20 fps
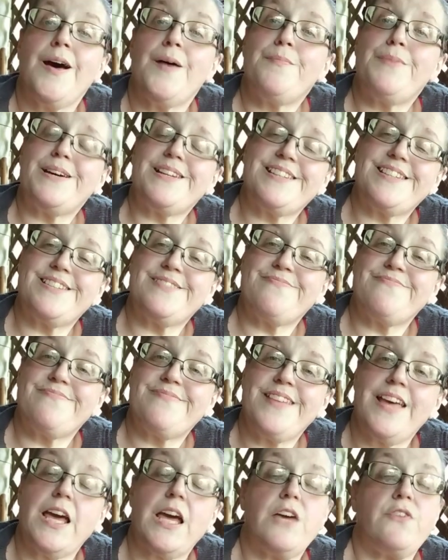But
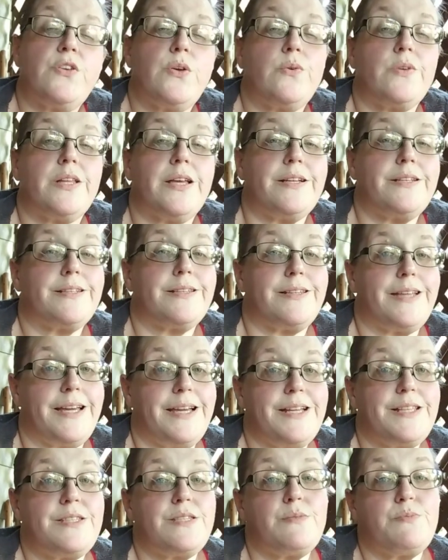if you would like to
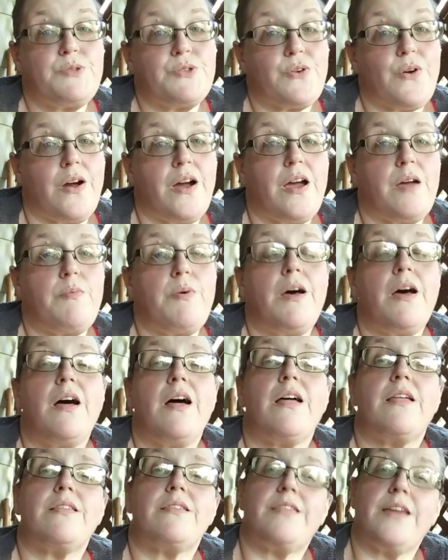like and subscribe,
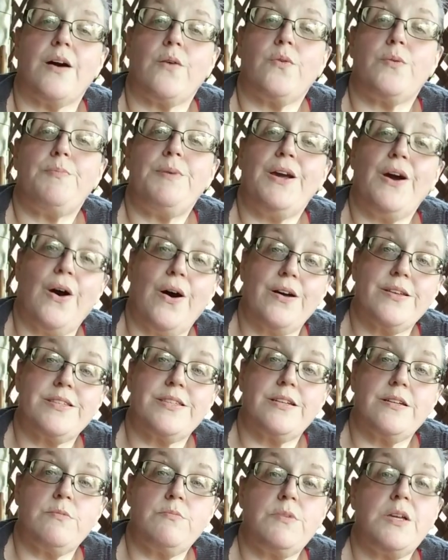that would be
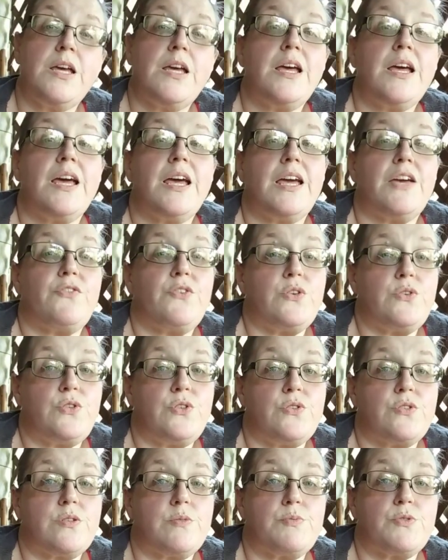awesome. If you
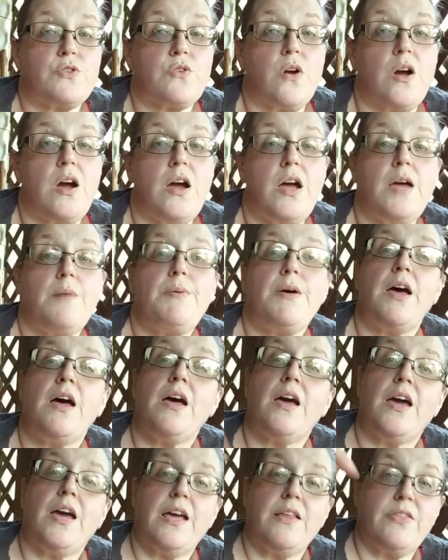do subscribe,
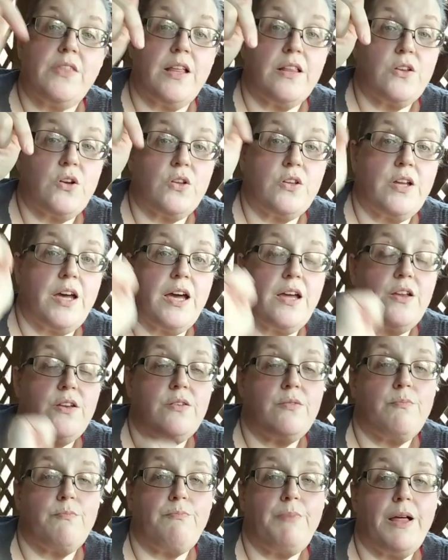hit that little
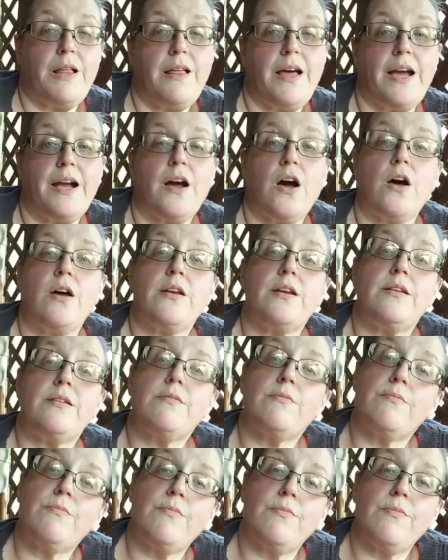bell icon
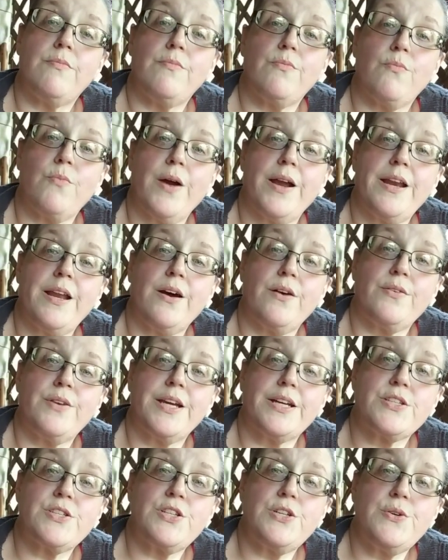right now
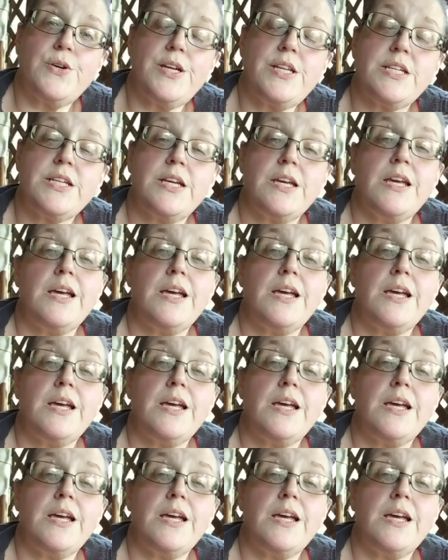next to it.